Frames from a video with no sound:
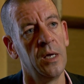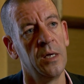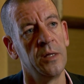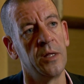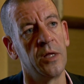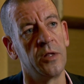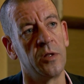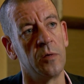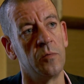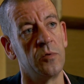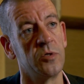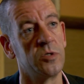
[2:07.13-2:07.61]

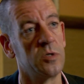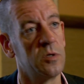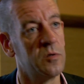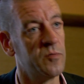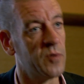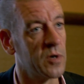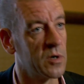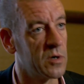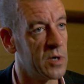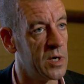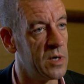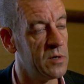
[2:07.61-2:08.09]
that there was
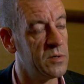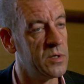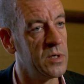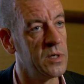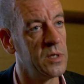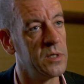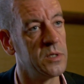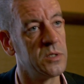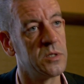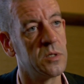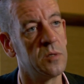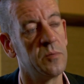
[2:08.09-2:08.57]

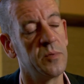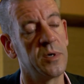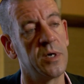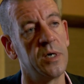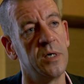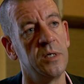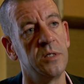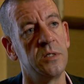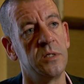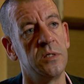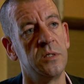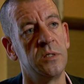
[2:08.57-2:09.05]
overcrowding in some
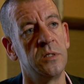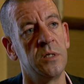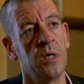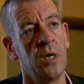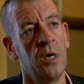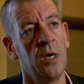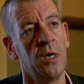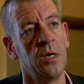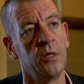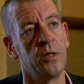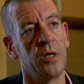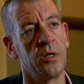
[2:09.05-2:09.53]
cases,
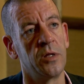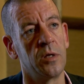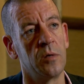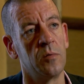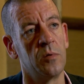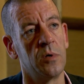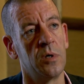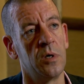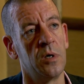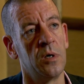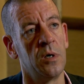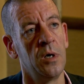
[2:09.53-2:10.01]
that there
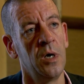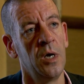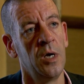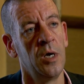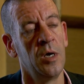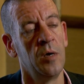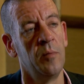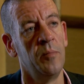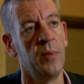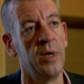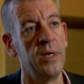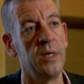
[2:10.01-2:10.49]
were
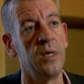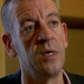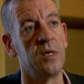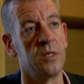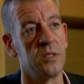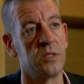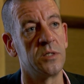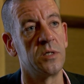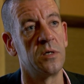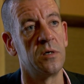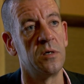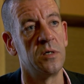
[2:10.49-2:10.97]
many
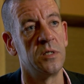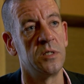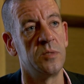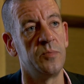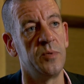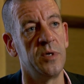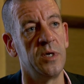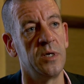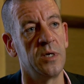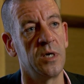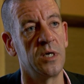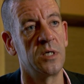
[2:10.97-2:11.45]
concerns
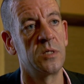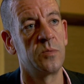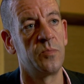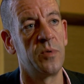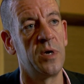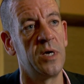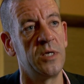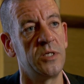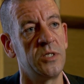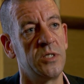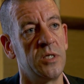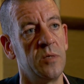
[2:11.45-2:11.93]
being
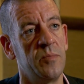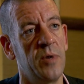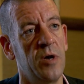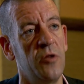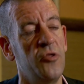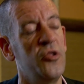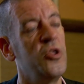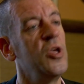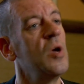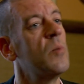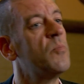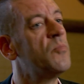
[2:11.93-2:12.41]
expressed
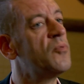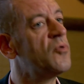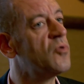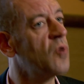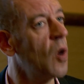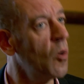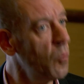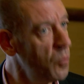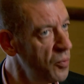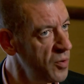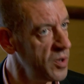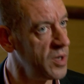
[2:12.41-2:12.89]
about the
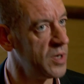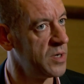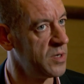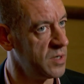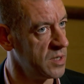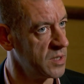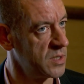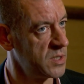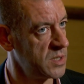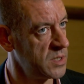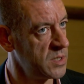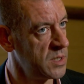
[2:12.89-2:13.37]

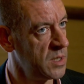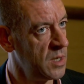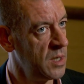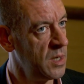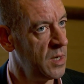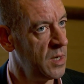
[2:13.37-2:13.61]
appropriateness